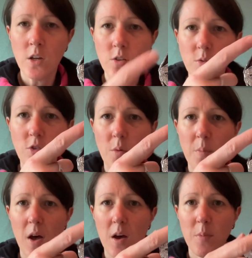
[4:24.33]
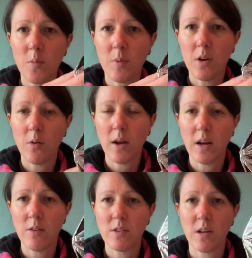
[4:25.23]
So we've got purple, blue and
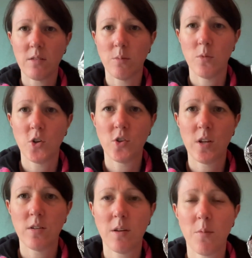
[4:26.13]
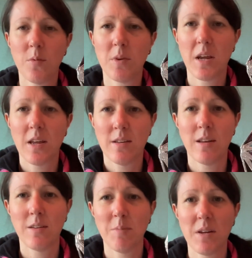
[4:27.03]
iridescent, which then somebody
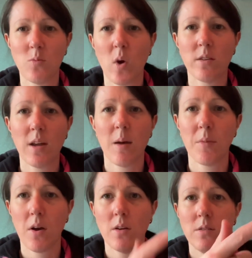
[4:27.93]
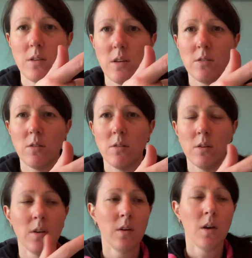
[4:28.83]
said to me is West Ham colours, these two.
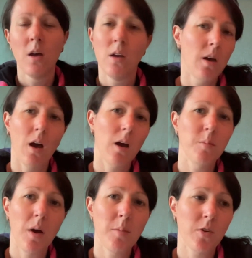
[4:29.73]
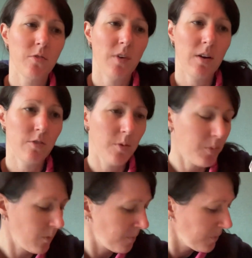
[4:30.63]
I'm not a fan of football.